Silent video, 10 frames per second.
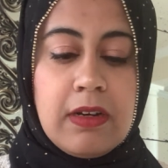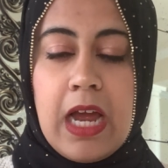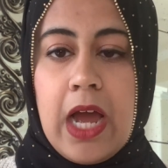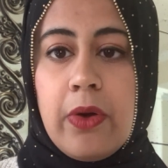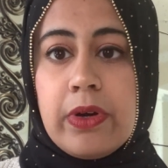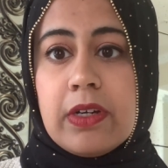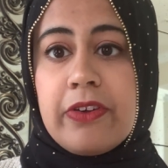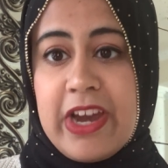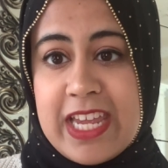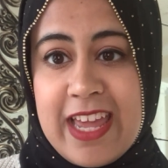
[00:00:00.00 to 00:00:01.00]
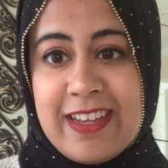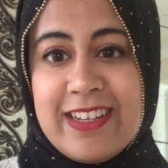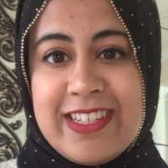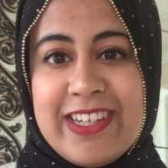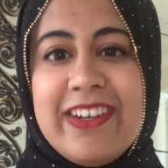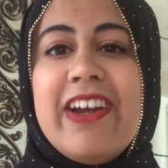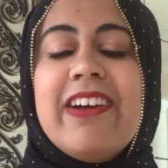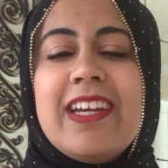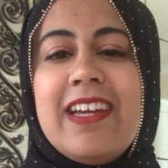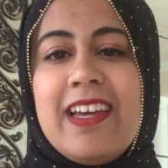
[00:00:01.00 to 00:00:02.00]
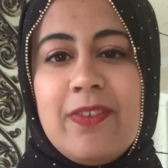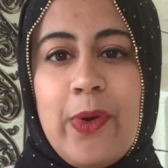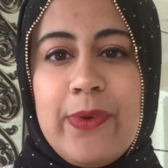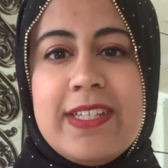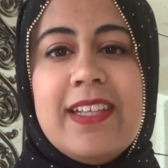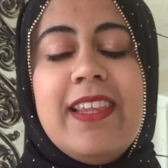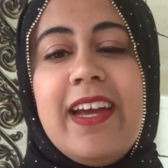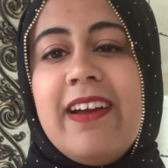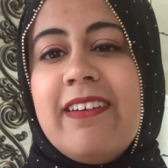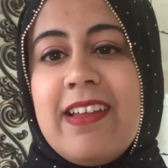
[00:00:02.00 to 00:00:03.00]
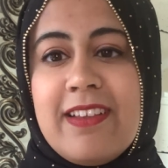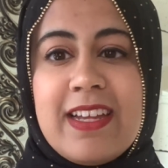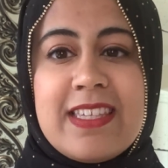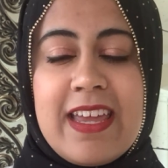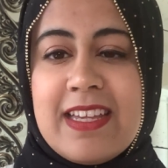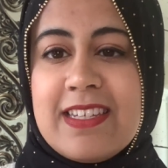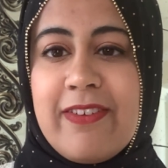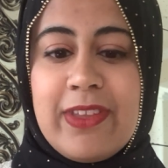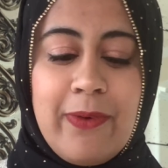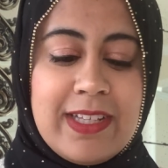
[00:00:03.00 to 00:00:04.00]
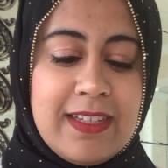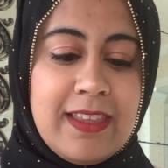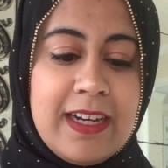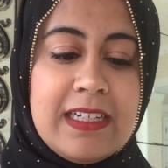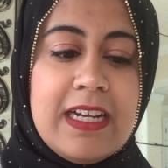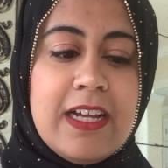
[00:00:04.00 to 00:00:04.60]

our Grand Canyon itinerary and what we did there and the exciting stuff that we did there.